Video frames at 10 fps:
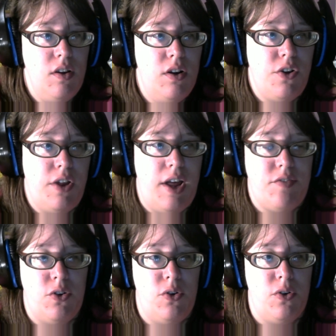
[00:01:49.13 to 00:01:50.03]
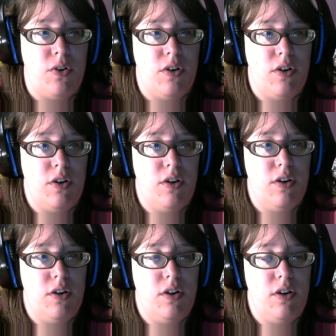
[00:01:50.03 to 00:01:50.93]
So they have to
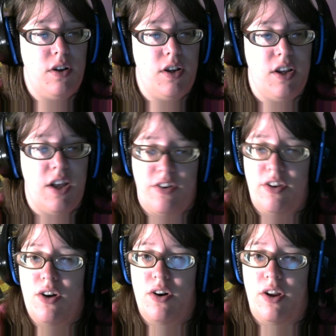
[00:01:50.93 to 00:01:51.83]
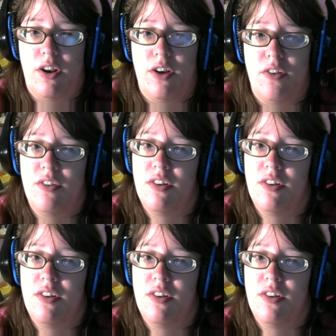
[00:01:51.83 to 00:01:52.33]
get to know her, you know.